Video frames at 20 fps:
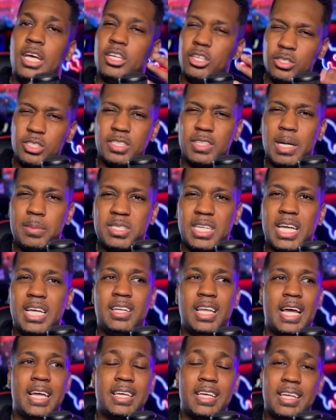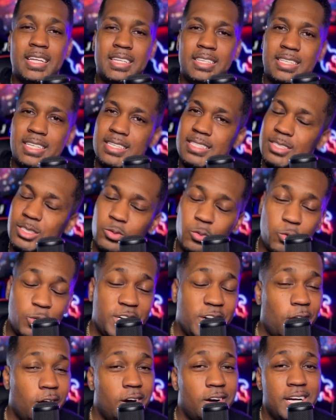You see what I'm saying? Like this, is, we
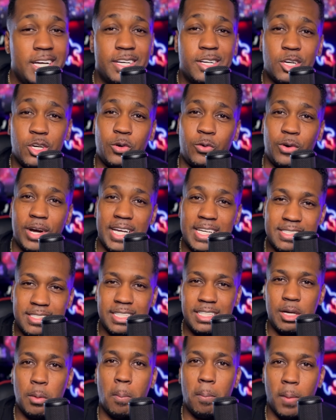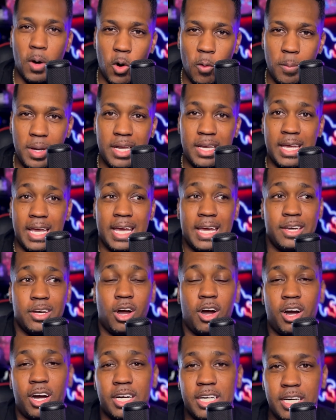are in a crazy moment in
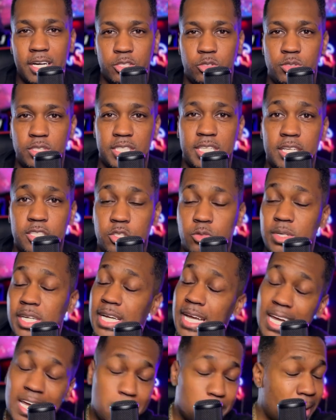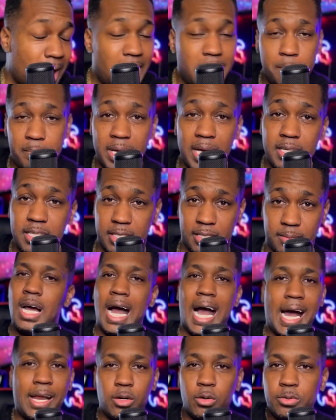our country's history, in my opinion.
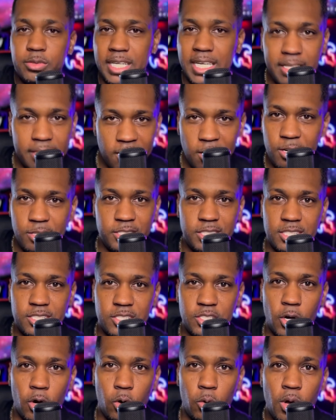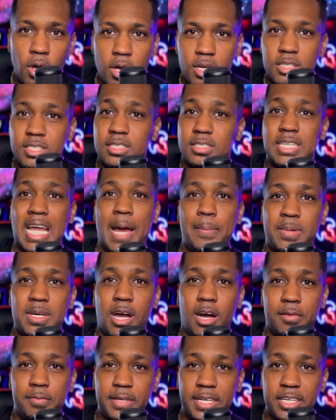I don't think there's just no snapping
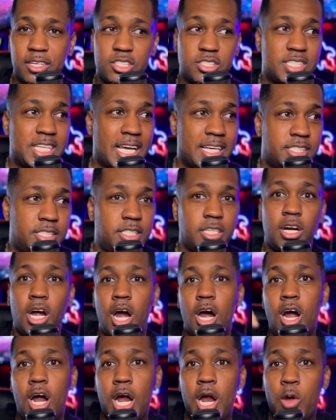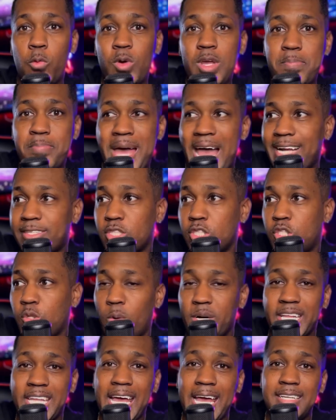our fingers next year. All right, we back to
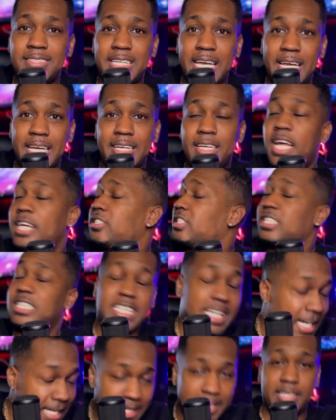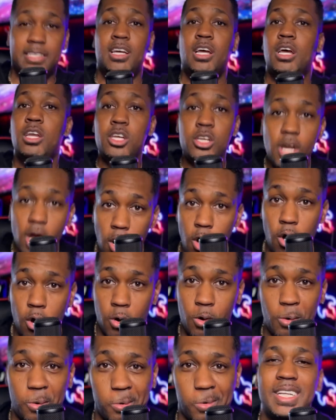2018. Let's get it.
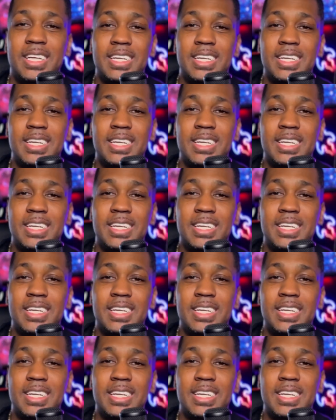No,